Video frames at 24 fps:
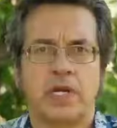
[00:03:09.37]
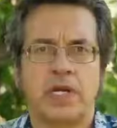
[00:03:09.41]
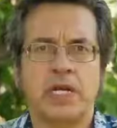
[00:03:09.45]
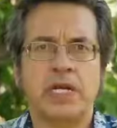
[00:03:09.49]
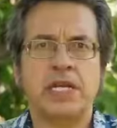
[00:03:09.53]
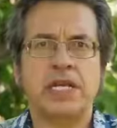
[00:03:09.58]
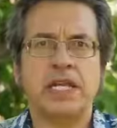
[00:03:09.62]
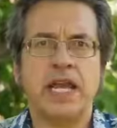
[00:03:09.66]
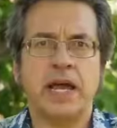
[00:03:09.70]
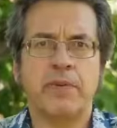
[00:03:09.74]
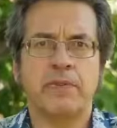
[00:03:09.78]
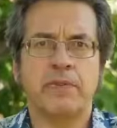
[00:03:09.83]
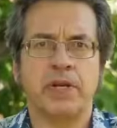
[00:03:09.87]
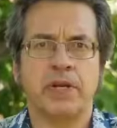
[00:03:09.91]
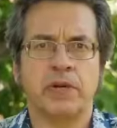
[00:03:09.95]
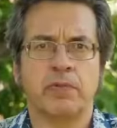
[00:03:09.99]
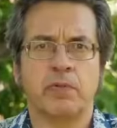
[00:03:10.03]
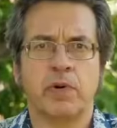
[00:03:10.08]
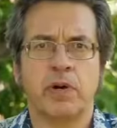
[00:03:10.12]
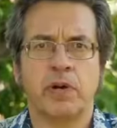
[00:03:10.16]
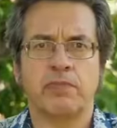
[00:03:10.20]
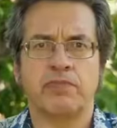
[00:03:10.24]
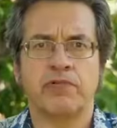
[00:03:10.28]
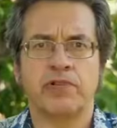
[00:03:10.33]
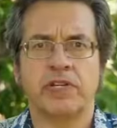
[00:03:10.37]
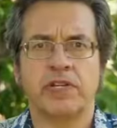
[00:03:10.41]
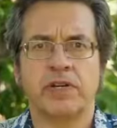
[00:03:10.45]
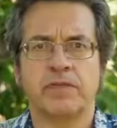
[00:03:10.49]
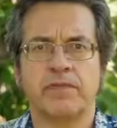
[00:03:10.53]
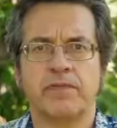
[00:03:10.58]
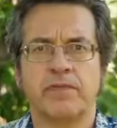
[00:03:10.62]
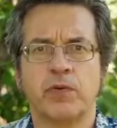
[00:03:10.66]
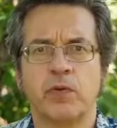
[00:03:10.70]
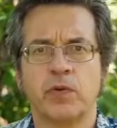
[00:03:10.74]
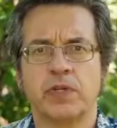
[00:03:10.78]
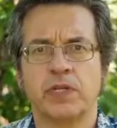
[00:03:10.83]
in Yemen, where
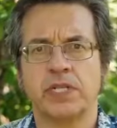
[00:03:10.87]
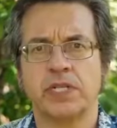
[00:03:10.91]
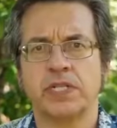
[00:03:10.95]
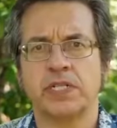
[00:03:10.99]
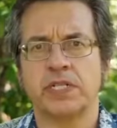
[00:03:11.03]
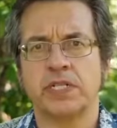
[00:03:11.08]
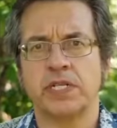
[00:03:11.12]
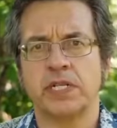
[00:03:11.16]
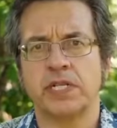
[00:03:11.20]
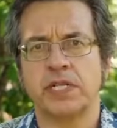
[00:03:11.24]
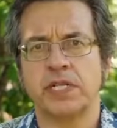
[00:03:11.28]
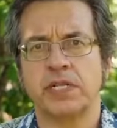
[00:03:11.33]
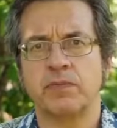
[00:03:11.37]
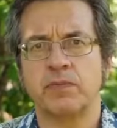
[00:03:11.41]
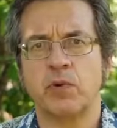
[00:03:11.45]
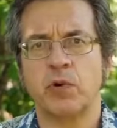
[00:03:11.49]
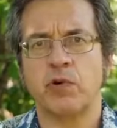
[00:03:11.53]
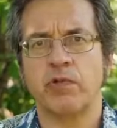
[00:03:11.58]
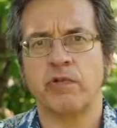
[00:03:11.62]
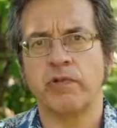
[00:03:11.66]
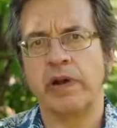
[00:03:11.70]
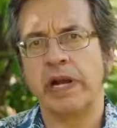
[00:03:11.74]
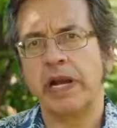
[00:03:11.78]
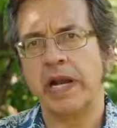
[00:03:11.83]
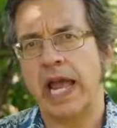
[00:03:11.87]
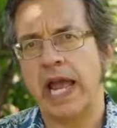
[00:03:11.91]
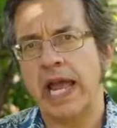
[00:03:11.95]
Britain fought its dirty war, in